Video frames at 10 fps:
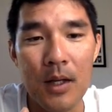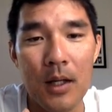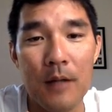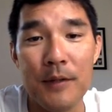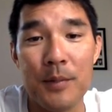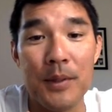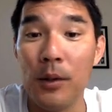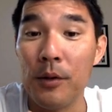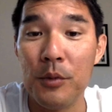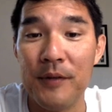Uh, if it's
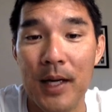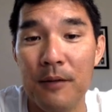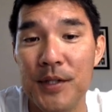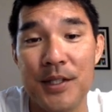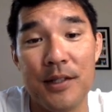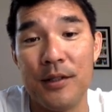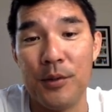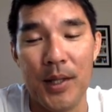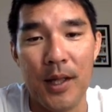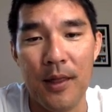below the moving average, it doesn't
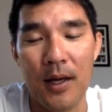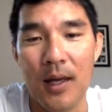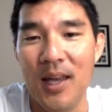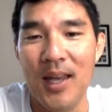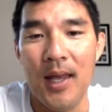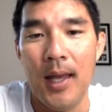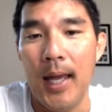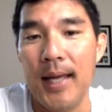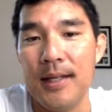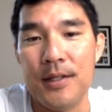do anything,
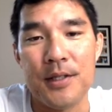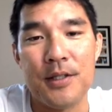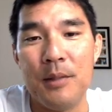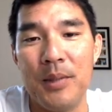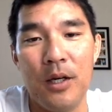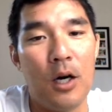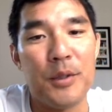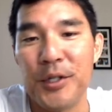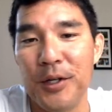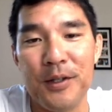and it just simply
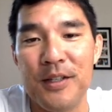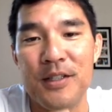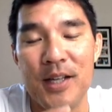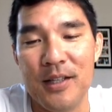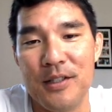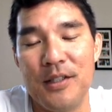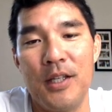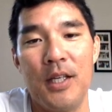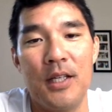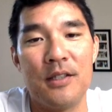arbitrarily sets
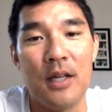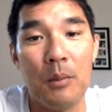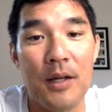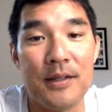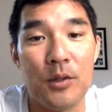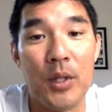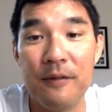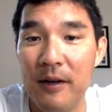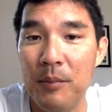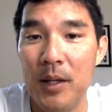the stop loss at
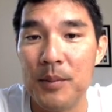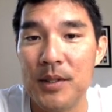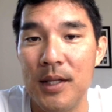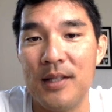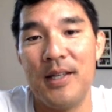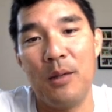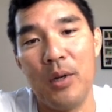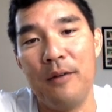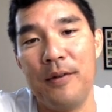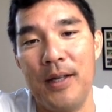25 pips and the take
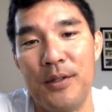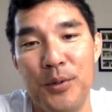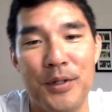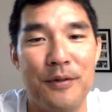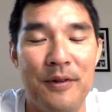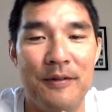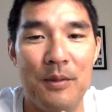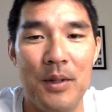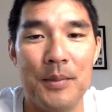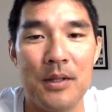profit at
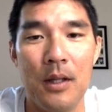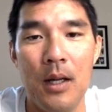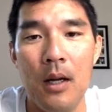250 pips.